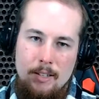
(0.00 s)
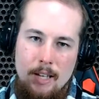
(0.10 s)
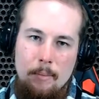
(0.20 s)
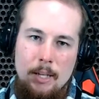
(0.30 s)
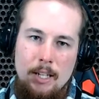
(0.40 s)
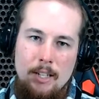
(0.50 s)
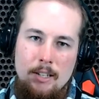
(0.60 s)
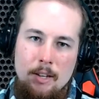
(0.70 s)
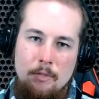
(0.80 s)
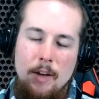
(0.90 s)
I
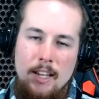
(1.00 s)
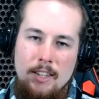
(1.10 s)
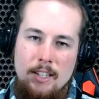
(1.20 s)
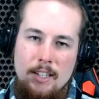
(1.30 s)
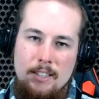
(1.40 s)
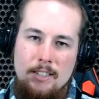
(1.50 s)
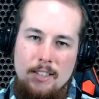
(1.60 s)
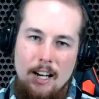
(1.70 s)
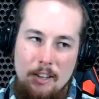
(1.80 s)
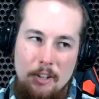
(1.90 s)
mean, the fact that it's
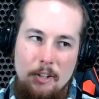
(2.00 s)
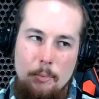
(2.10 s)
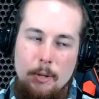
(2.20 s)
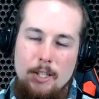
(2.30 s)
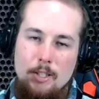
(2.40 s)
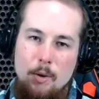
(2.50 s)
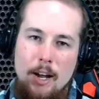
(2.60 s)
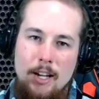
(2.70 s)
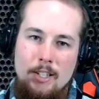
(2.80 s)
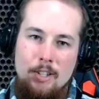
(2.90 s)
a little bit
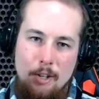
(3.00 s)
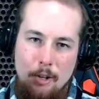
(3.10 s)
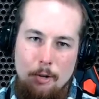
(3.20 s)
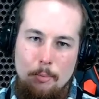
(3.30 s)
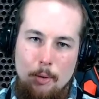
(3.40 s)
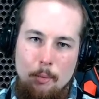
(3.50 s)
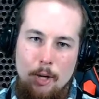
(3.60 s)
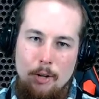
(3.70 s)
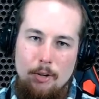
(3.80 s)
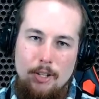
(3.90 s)
strange and a little bit
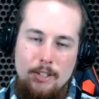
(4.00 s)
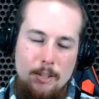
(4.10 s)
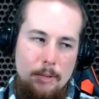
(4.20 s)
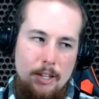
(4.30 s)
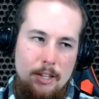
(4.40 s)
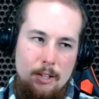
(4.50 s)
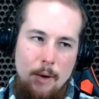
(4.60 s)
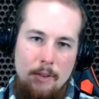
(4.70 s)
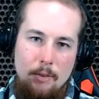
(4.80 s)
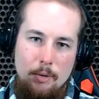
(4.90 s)
weird and something that you
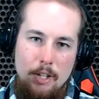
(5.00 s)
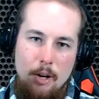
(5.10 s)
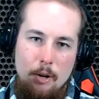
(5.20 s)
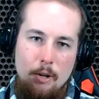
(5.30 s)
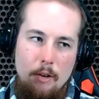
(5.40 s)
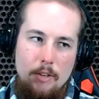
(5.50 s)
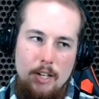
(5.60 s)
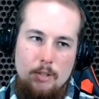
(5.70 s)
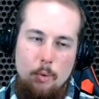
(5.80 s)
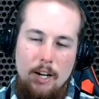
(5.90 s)
haven't really heard of
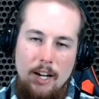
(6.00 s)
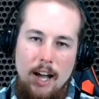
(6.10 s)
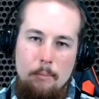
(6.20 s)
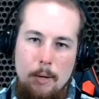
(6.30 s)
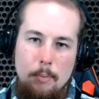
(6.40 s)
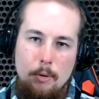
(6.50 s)
is what got people